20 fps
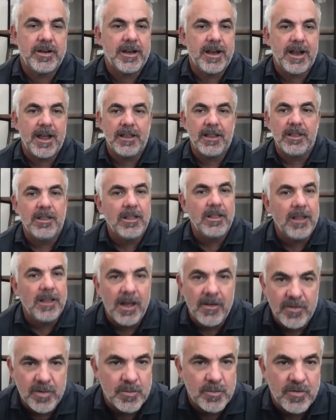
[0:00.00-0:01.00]
And I
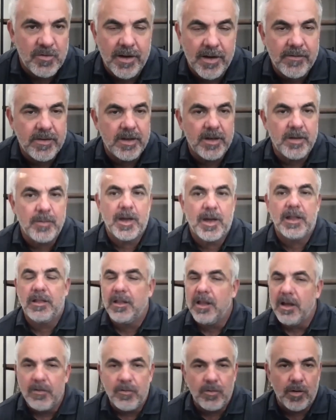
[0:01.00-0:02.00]
love M5M. I
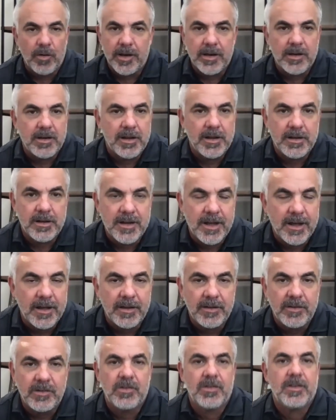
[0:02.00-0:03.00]
love what it
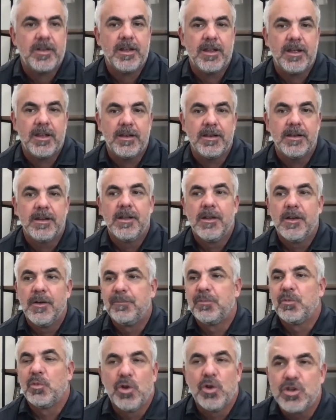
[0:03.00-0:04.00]
does. And
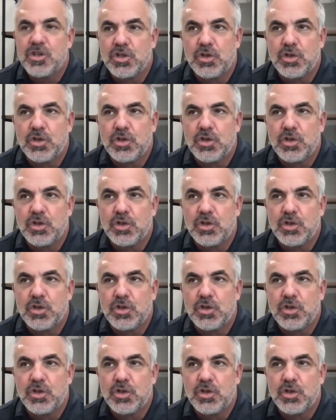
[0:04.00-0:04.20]
we're